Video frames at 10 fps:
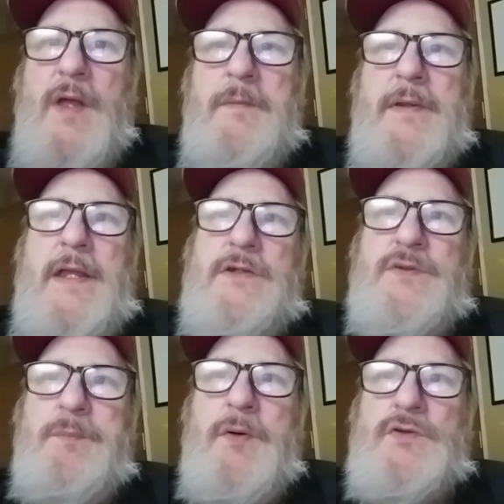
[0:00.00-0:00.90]
I mean, I
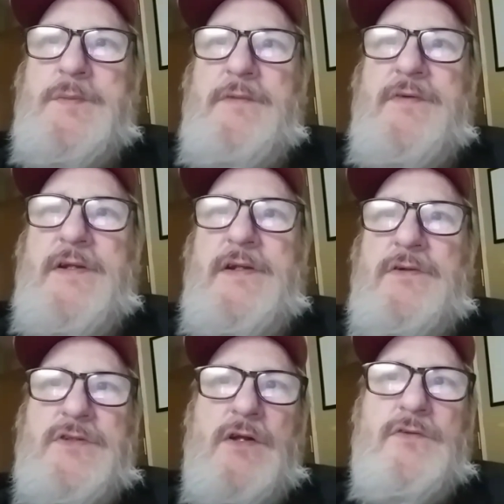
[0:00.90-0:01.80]
used to post my
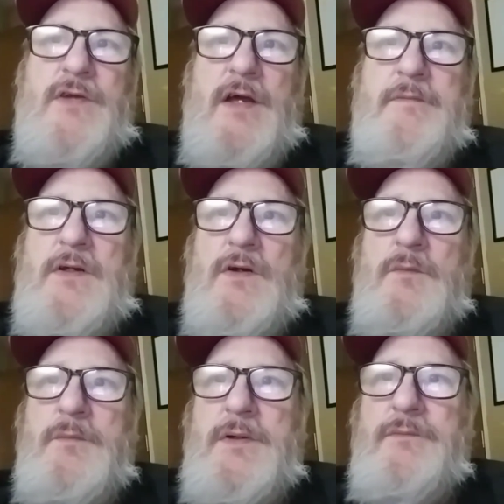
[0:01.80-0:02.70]
videos a long time ago,
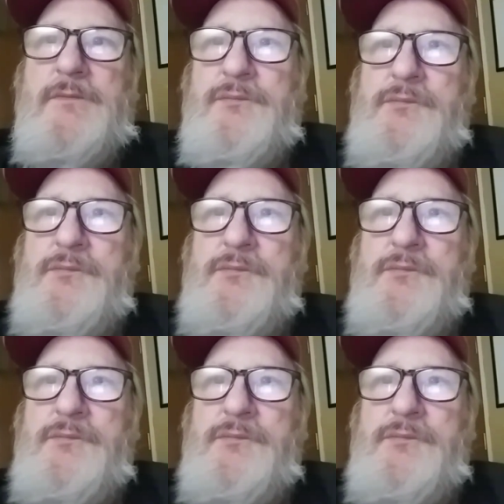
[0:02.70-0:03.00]
but